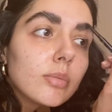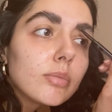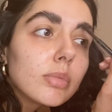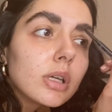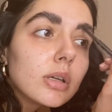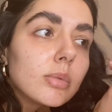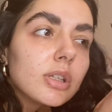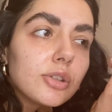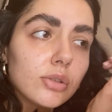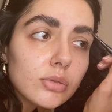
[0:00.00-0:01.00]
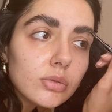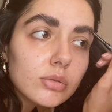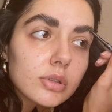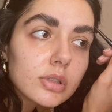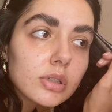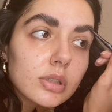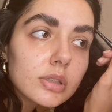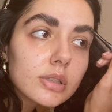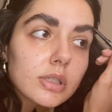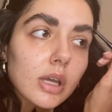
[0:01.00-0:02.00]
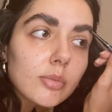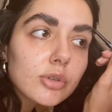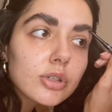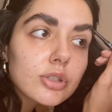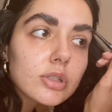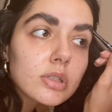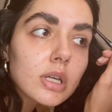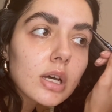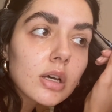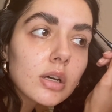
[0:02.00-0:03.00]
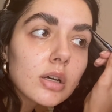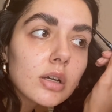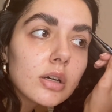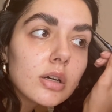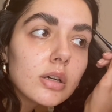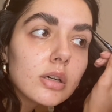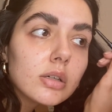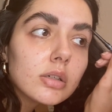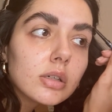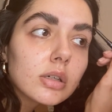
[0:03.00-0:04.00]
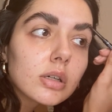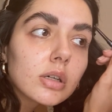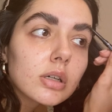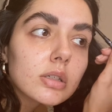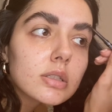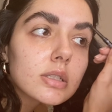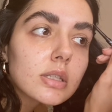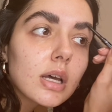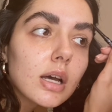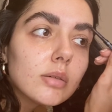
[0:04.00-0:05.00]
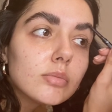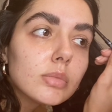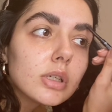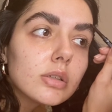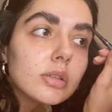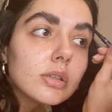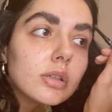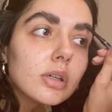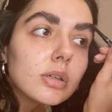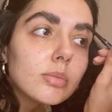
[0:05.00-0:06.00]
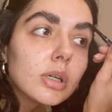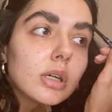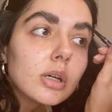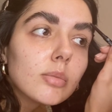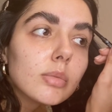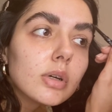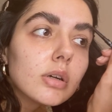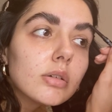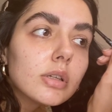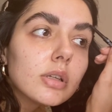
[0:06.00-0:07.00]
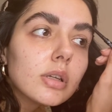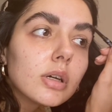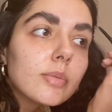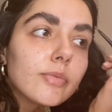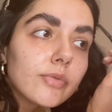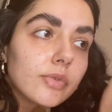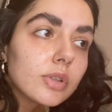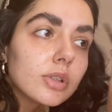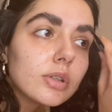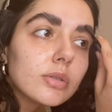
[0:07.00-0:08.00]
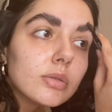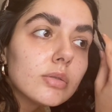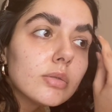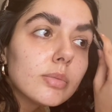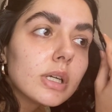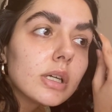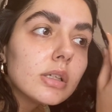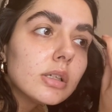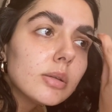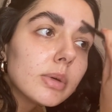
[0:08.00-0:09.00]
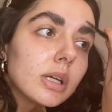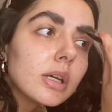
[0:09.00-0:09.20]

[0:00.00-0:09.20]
Baby, you turn temperatures higher, summer burning up for you, baby.